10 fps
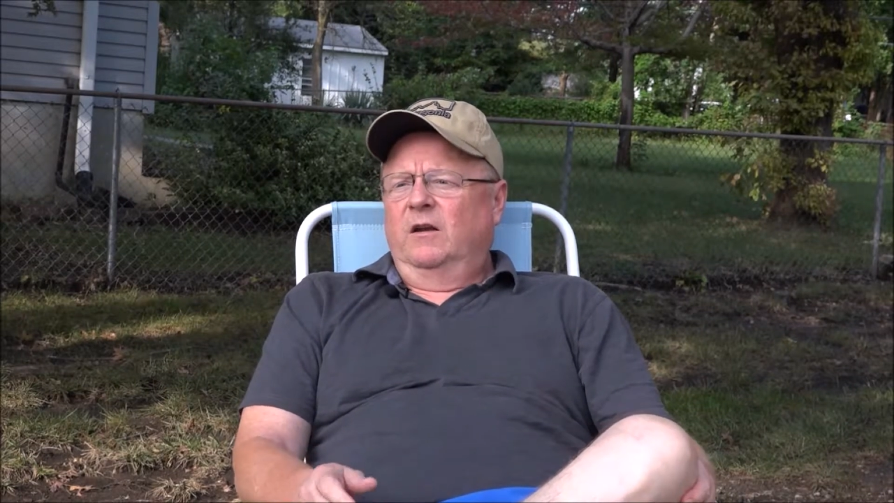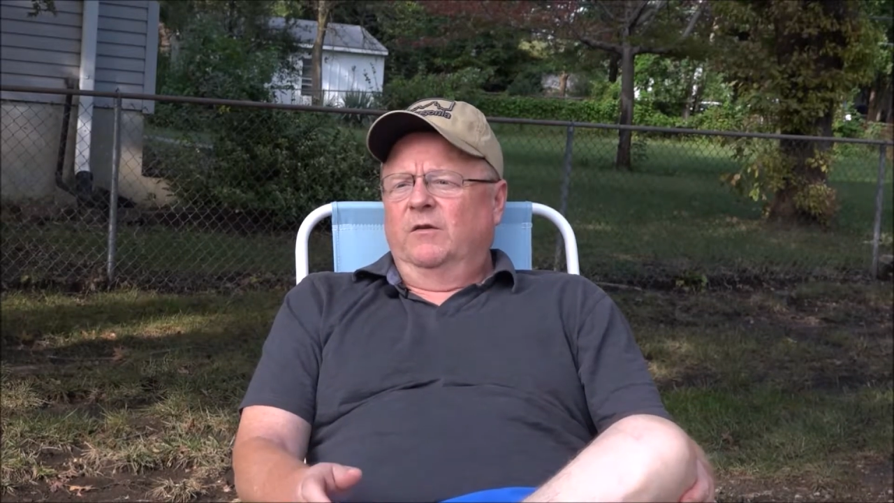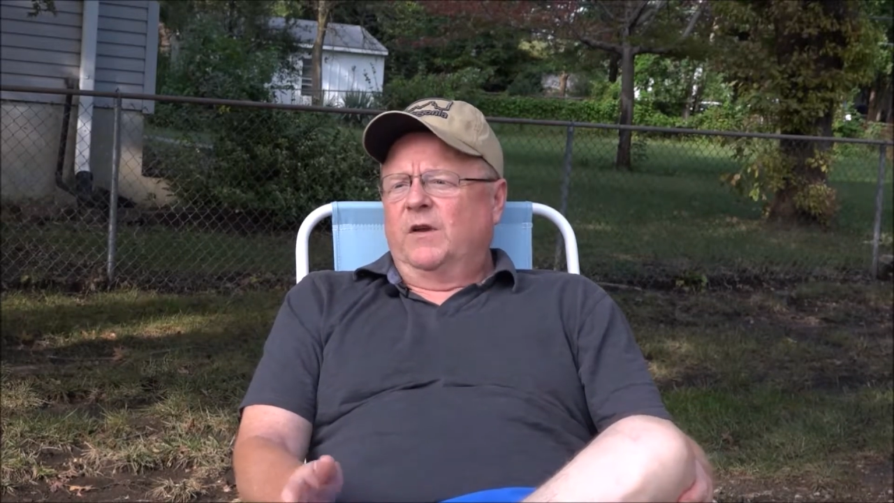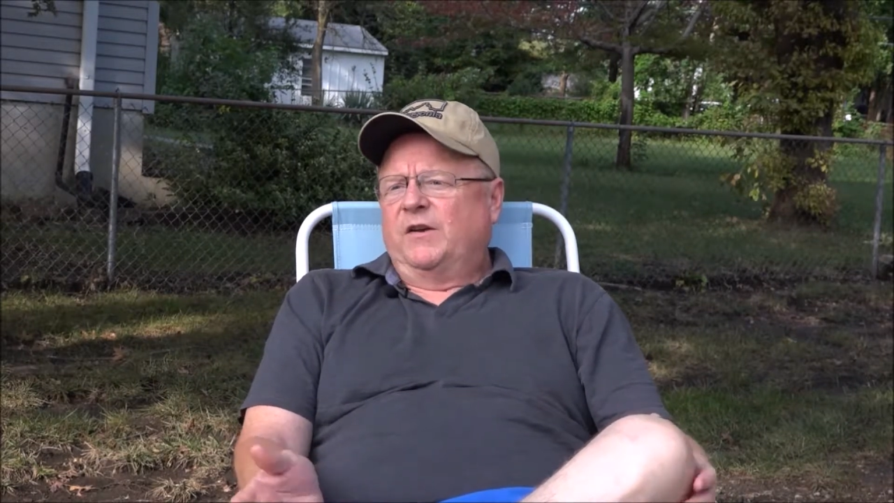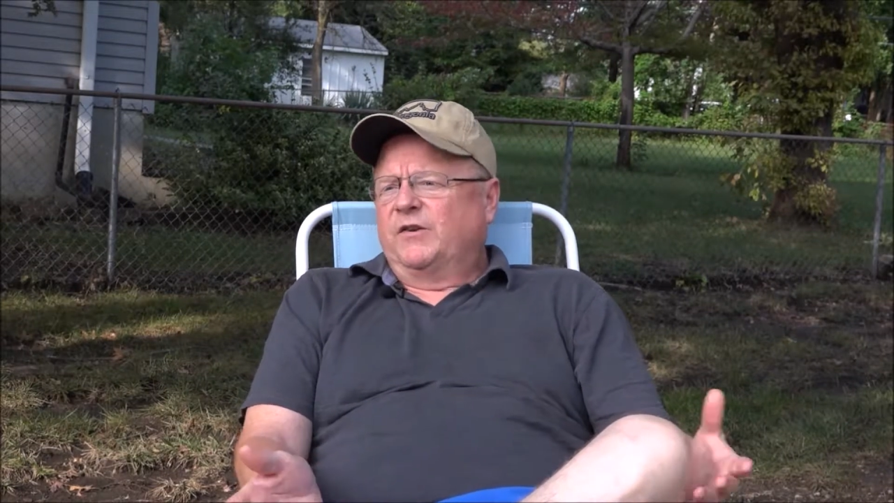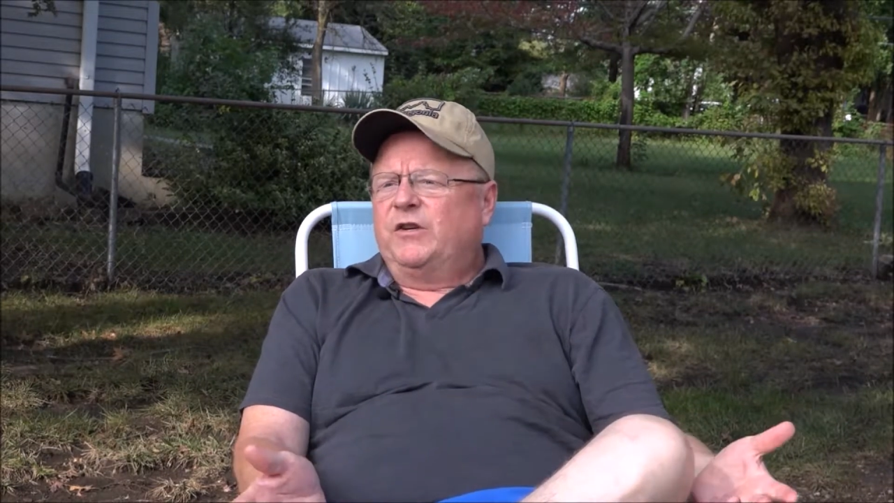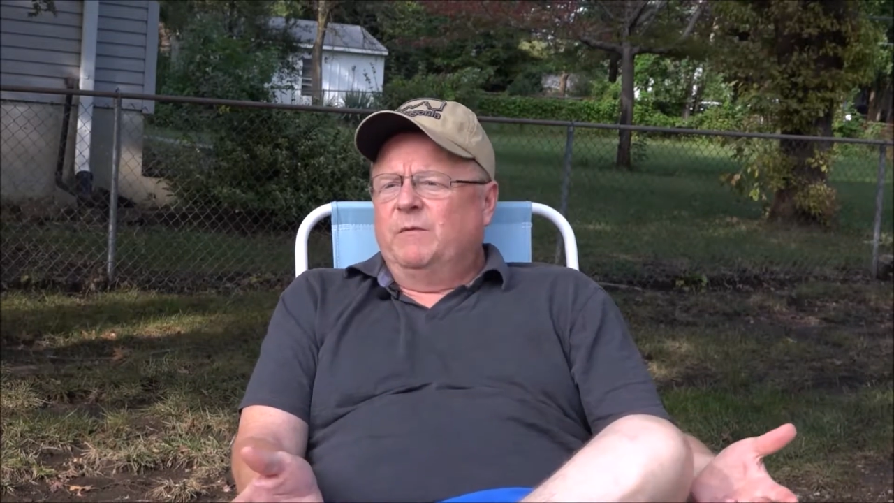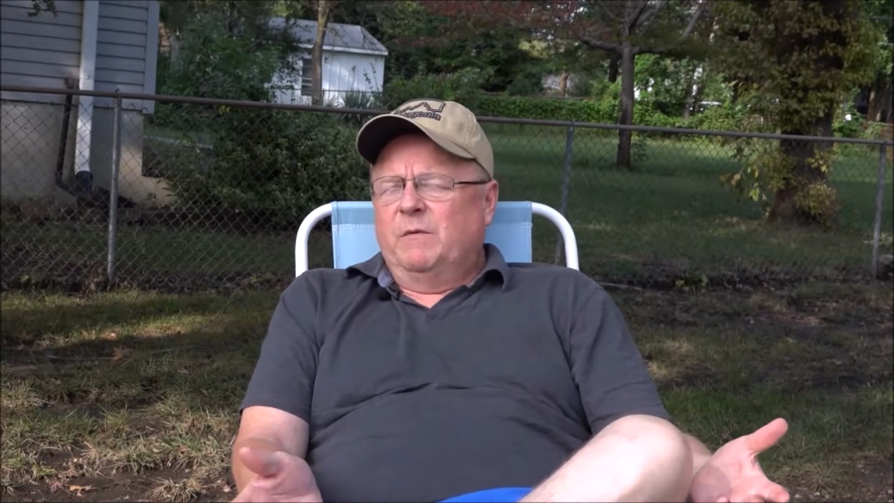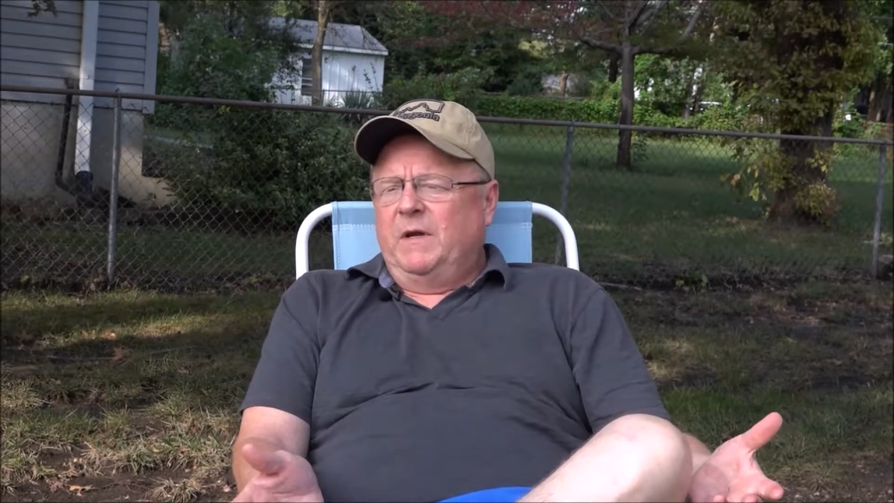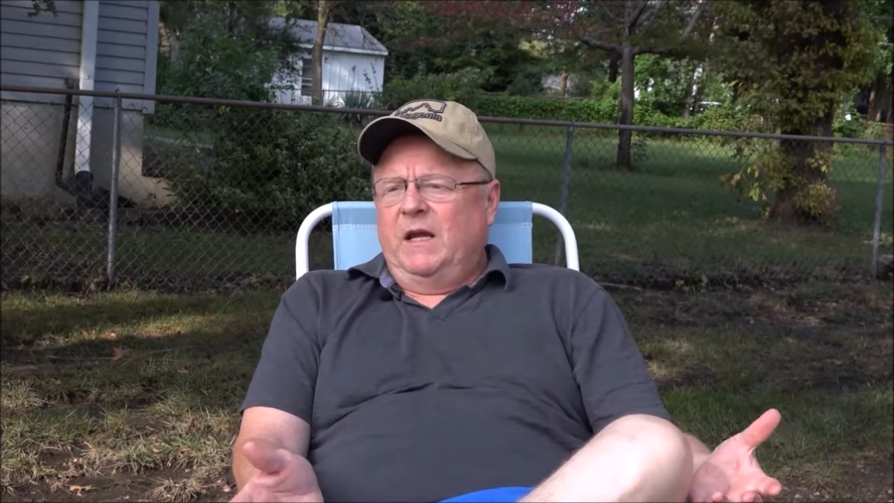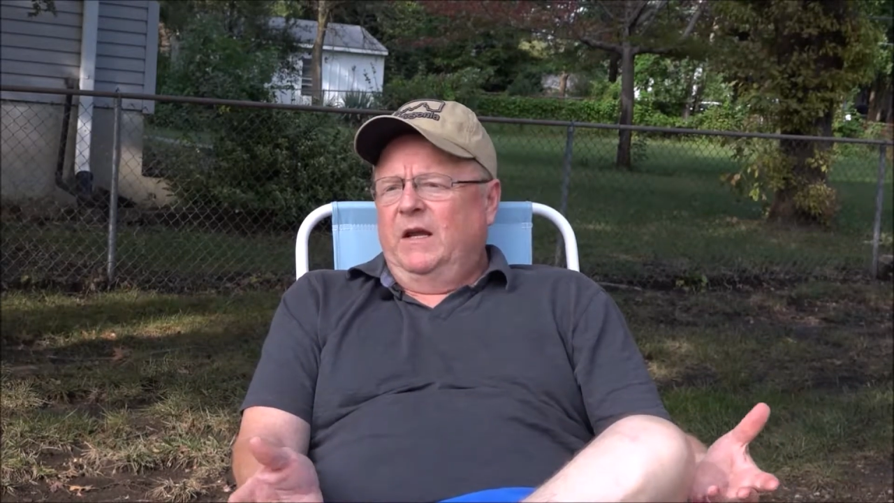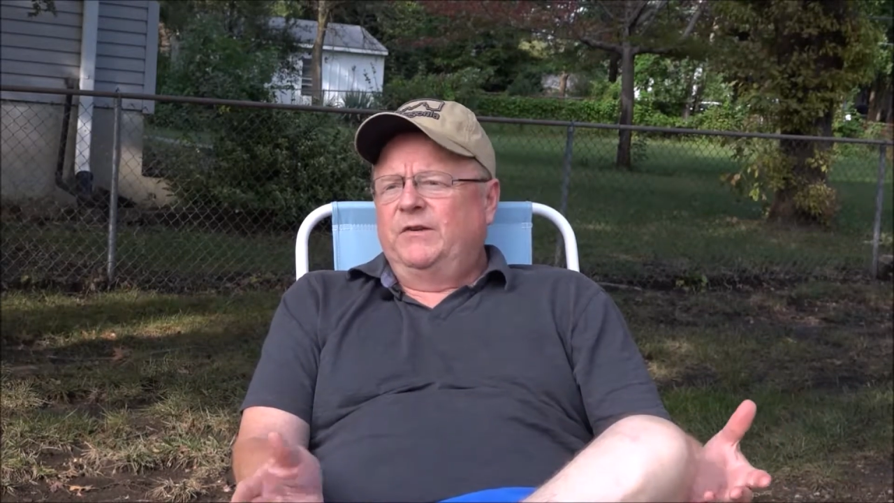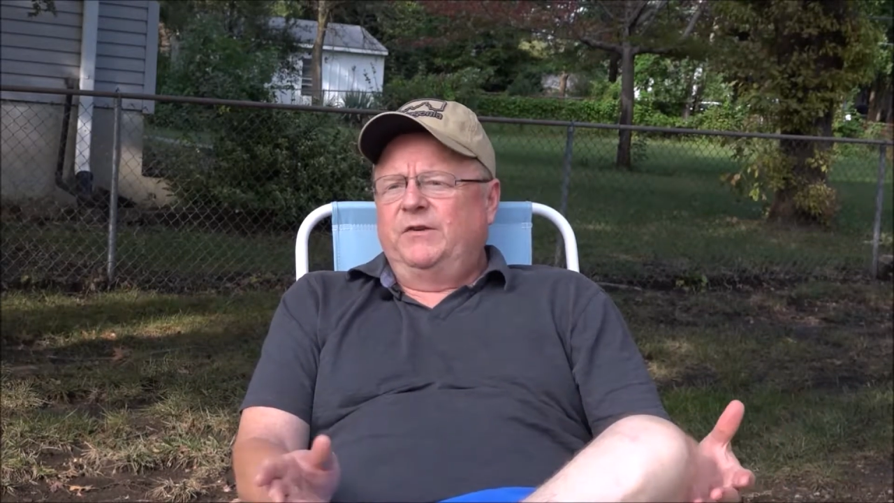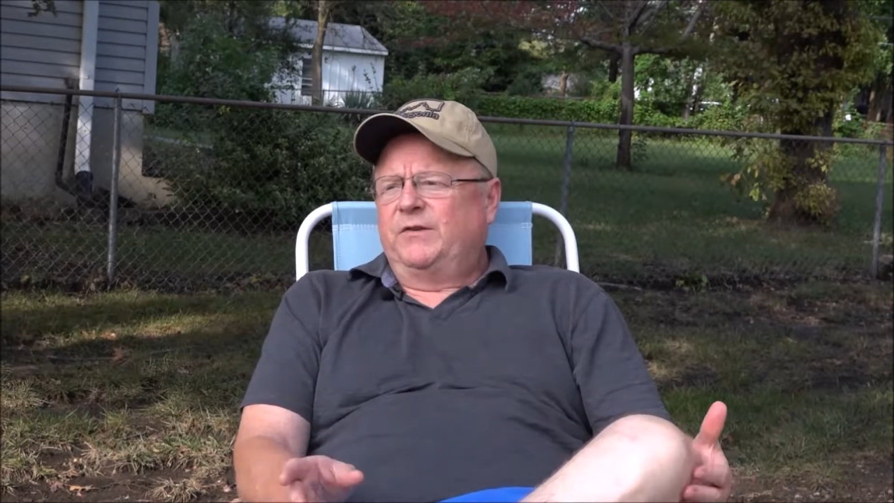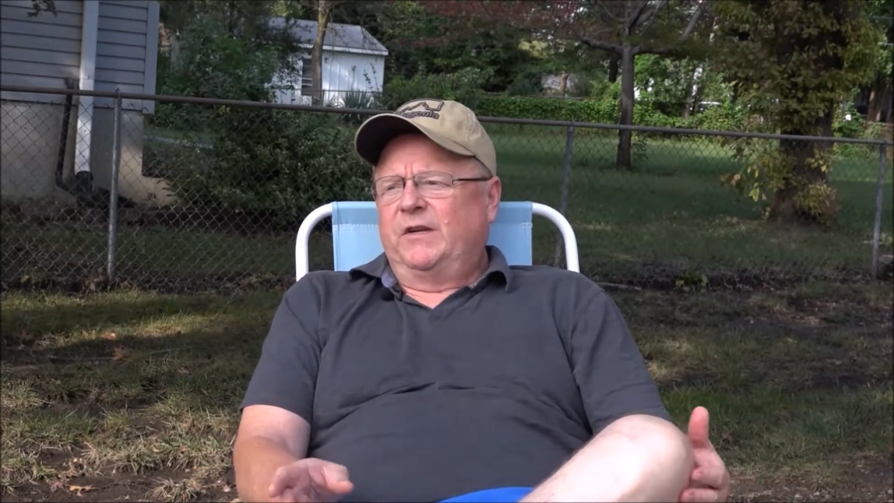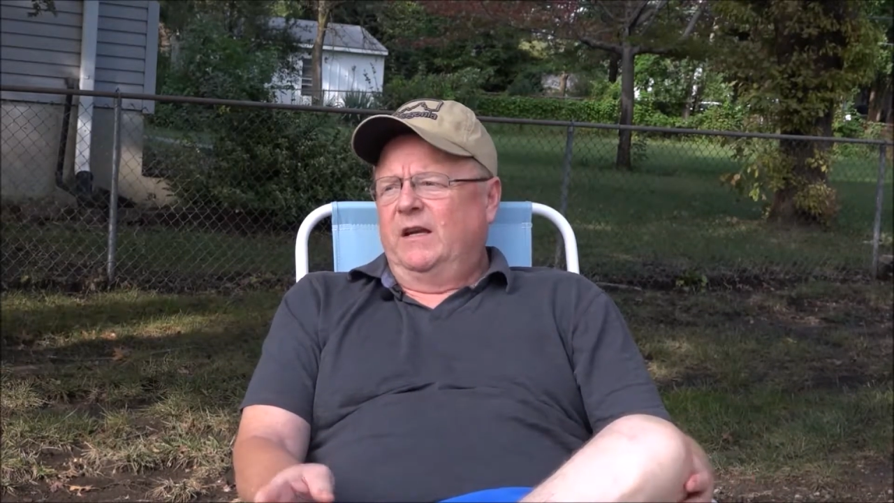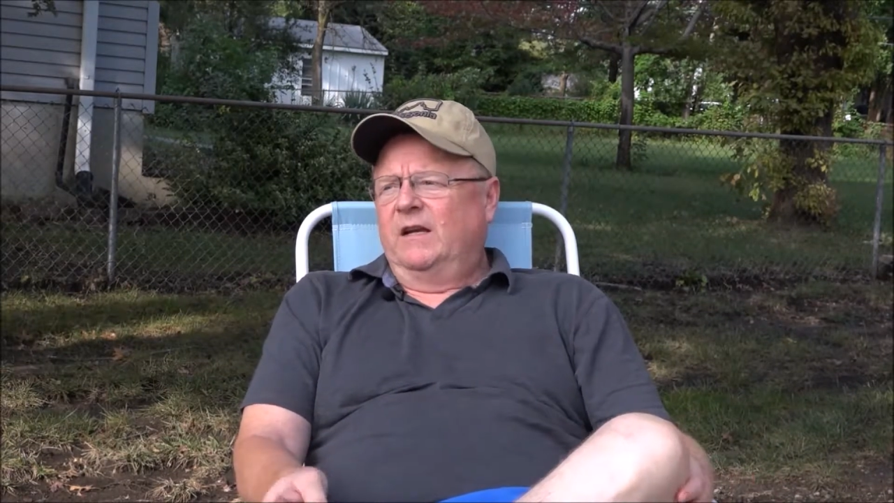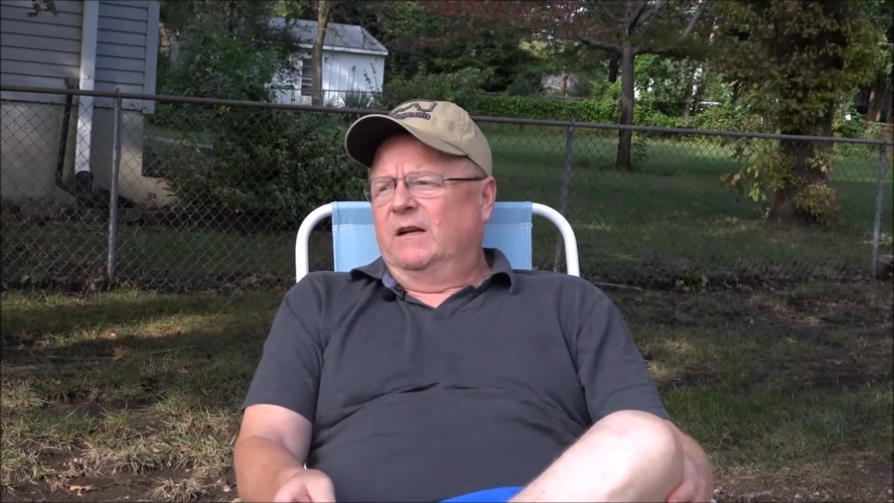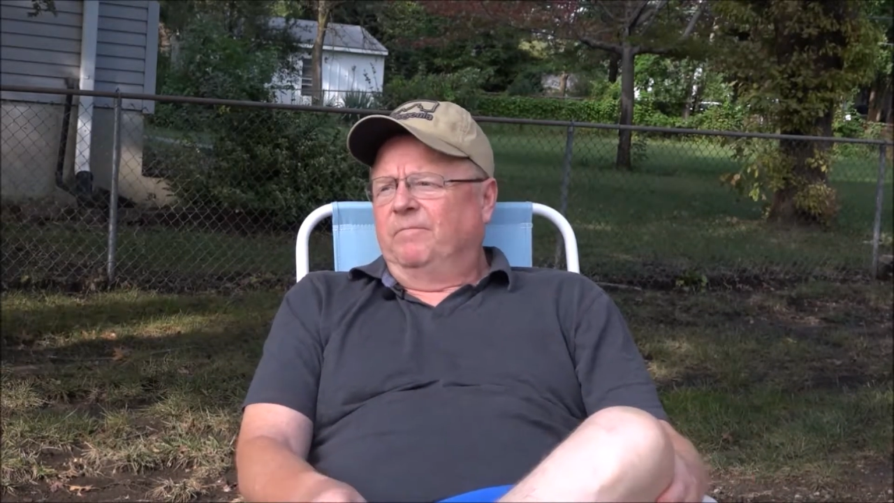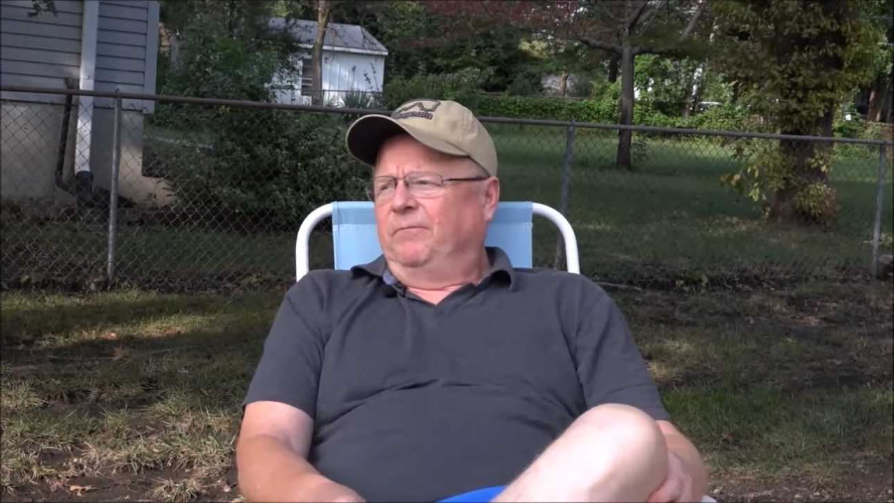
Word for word: You know, not just human beings. You see